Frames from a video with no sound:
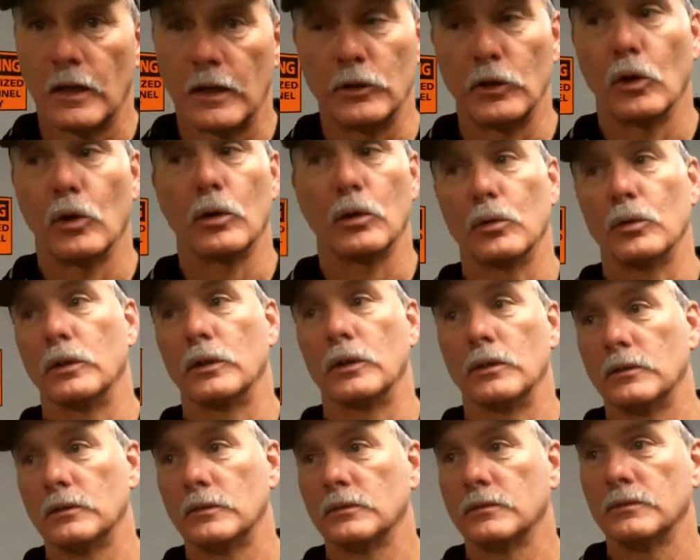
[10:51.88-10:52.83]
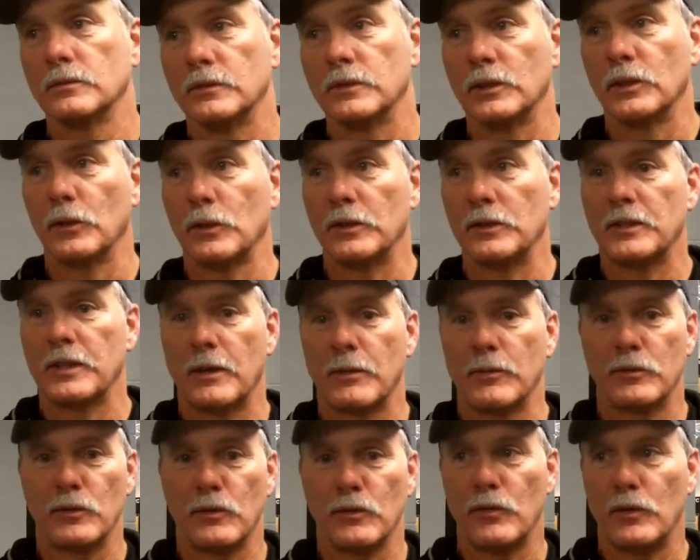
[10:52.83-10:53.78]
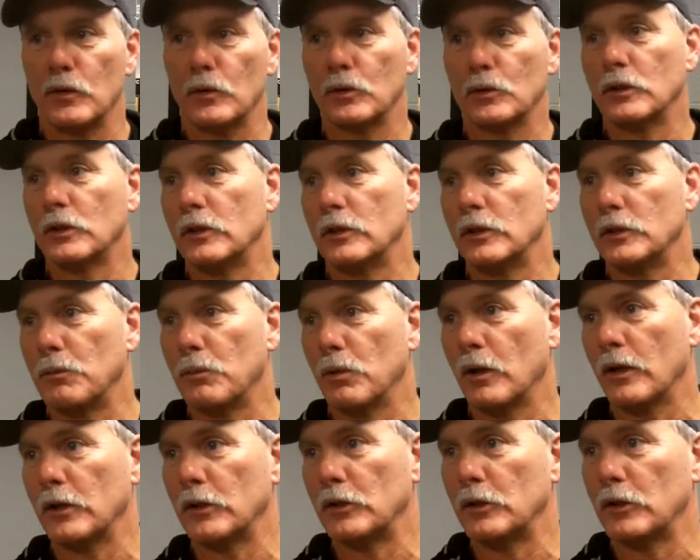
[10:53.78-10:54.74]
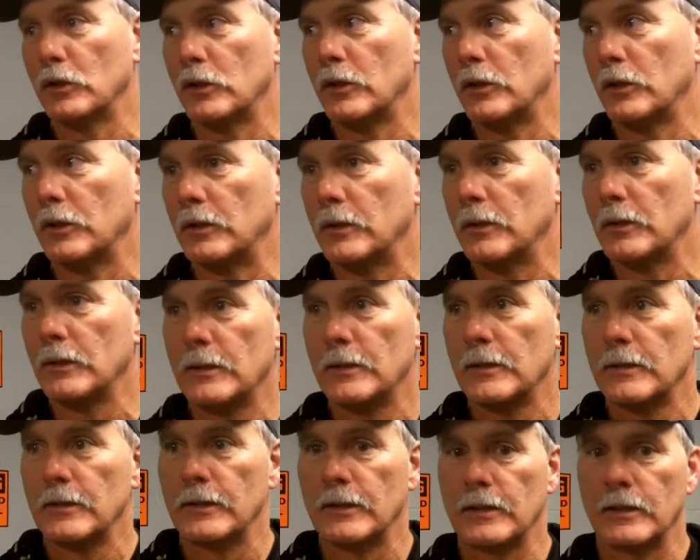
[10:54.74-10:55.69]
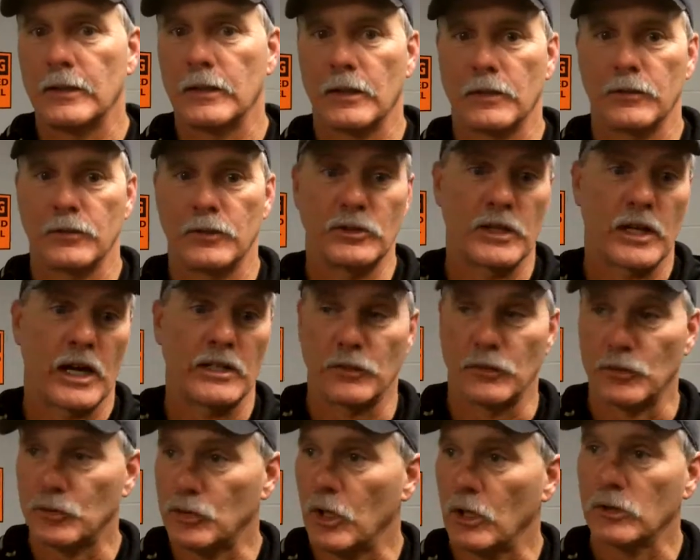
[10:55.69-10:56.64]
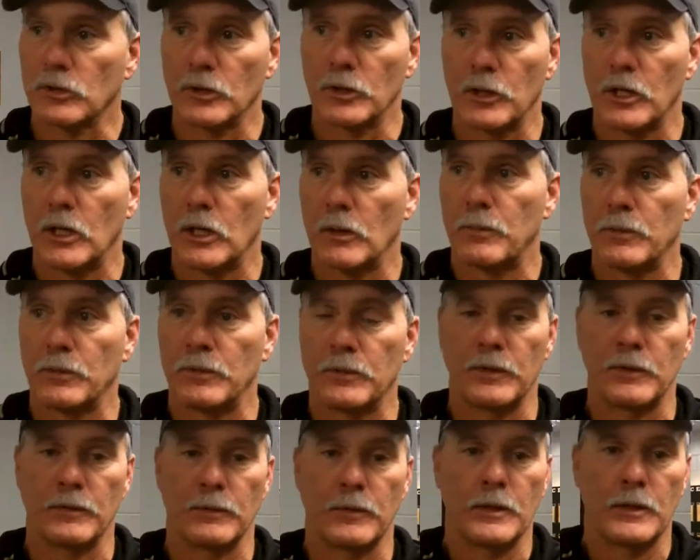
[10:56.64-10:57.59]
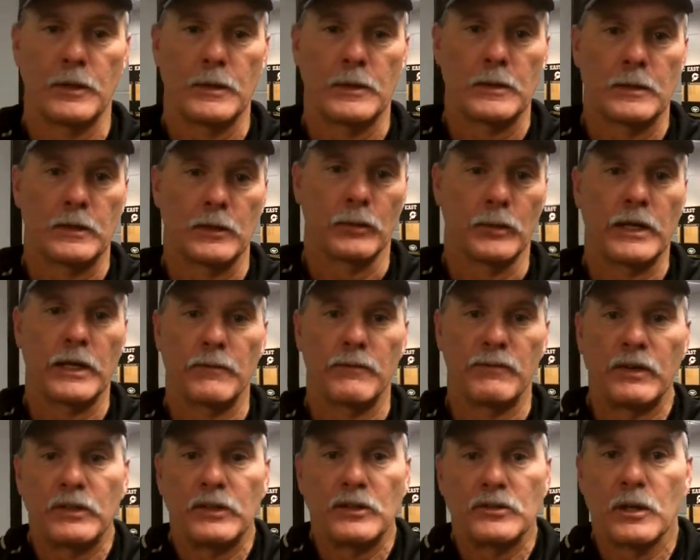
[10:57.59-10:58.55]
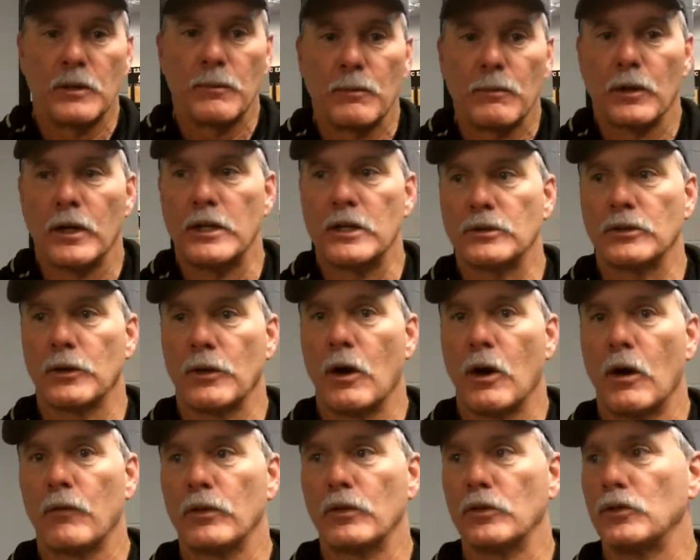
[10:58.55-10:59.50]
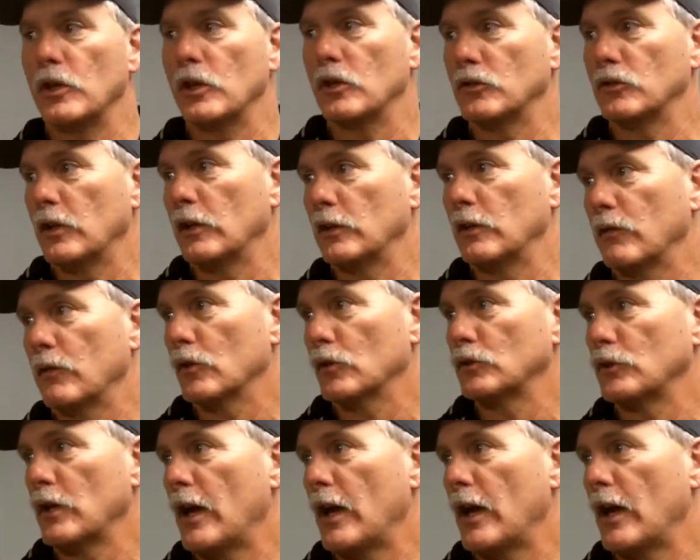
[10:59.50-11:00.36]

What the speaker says: I know it will. You know, anytime that you feel good, you play good, and these guys have sucked it up. And we had 50-something plays on offense yesterday in the first